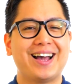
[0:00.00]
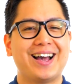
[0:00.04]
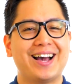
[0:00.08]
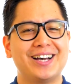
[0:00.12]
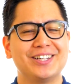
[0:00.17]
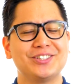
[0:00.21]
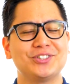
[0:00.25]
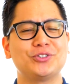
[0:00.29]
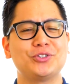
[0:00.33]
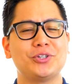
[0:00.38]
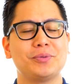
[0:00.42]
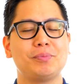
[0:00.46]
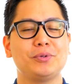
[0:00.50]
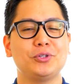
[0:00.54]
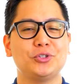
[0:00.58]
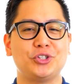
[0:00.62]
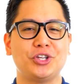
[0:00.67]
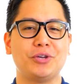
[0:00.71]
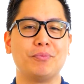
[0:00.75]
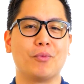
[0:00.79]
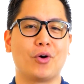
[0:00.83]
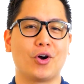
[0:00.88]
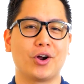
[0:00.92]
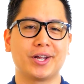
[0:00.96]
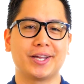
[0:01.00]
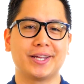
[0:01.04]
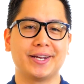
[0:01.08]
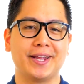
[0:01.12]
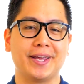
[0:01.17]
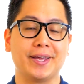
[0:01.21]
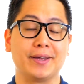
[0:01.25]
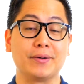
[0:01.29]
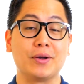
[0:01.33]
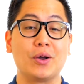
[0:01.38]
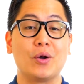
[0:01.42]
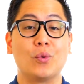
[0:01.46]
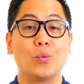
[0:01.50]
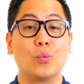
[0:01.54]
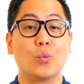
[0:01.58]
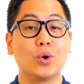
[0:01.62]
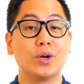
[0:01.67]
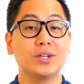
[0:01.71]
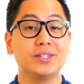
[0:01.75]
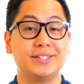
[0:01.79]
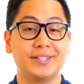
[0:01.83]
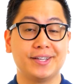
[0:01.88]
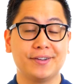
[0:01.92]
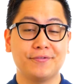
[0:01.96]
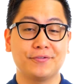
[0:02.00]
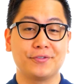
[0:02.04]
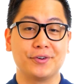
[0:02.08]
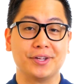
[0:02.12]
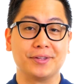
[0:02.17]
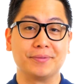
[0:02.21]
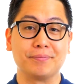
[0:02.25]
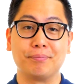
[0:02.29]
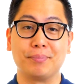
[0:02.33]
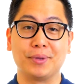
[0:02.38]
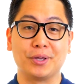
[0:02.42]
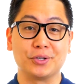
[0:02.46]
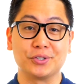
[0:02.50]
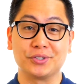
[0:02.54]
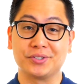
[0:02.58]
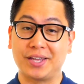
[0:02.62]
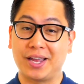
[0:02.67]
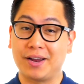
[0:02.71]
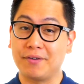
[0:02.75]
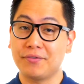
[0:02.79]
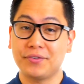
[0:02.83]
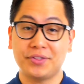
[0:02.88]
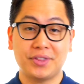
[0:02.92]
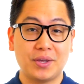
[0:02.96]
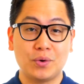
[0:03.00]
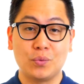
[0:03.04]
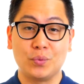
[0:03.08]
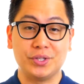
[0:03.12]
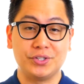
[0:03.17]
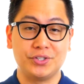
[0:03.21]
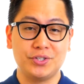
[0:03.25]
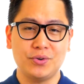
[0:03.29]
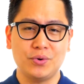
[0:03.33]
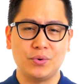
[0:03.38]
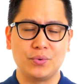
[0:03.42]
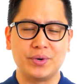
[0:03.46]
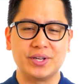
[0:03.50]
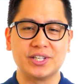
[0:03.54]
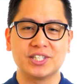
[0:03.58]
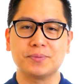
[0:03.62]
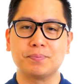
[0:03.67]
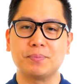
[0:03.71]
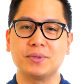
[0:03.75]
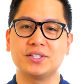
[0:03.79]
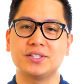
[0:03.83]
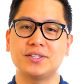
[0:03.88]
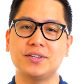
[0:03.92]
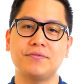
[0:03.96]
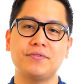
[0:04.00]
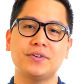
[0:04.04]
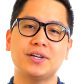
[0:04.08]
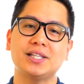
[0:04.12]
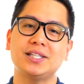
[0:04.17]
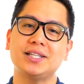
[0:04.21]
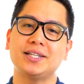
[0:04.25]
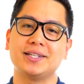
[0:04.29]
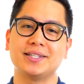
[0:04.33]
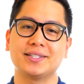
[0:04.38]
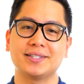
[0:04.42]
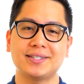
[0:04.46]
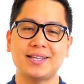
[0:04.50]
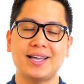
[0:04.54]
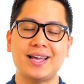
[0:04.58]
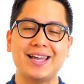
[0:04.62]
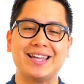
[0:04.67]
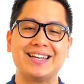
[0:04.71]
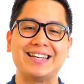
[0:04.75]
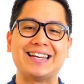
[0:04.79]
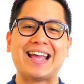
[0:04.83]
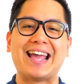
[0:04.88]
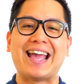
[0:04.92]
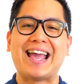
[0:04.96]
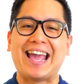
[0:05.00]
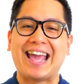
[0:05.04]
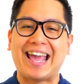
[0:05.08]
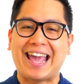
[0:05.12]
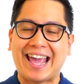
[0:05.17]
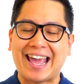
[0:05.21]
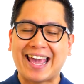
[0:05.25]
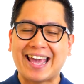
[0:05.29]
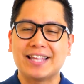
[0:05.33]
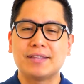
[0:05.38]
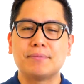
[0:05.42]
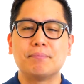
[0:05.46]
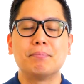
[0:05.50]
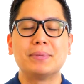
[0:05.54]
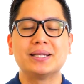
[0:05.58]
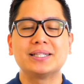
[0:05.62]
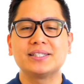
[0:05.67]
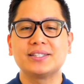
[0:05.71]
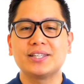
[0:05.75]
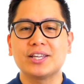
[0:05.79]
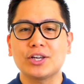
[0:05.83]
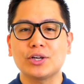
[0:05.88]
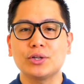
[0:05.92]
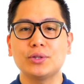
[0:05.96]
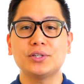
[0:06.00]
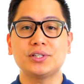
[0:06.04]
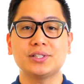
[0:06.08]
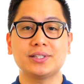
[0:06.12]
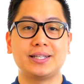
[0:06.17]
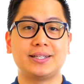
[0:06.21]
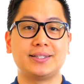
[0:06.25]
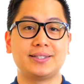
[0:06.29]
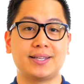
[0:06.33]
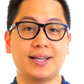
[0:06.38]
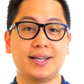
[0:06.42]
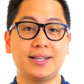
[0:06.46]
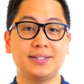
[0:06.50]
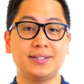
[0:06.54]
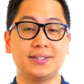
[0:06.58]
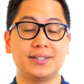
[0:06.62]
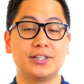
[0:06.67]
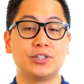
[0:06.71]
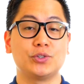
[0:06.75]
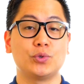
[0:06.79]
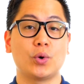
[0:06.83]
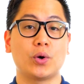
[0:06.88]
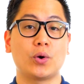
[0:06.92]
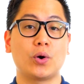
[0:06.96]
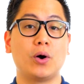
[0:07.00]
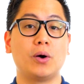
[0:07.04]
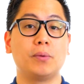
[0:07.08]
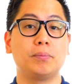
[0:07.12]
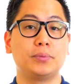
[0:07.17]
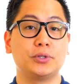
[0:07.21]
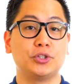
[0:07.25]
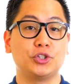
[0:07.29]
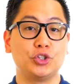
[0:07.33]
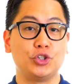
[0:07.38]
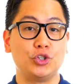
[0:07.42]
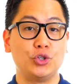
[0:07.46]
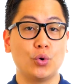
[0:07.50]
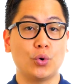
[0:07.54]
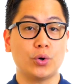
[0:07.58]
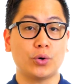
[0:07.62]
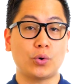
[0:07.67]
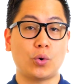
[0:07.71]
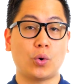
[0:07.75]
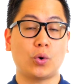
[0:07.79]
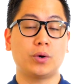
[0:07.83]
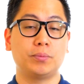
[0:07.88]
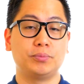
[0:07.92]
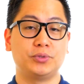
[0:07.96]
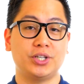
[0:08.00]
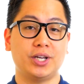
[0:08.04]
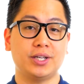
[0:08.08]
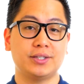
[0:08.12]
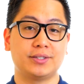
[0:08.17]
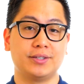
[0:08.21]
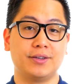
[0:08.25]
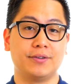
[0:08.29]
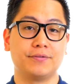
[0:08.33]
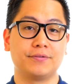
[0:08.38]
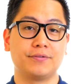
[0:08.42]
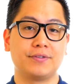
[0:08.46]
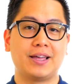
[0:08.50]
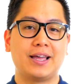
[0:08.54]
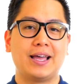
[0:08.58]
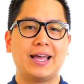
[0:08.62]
At GGG Marketing, we're different because everything we do is specifically designed and meticulously tested to accomplish your core objective.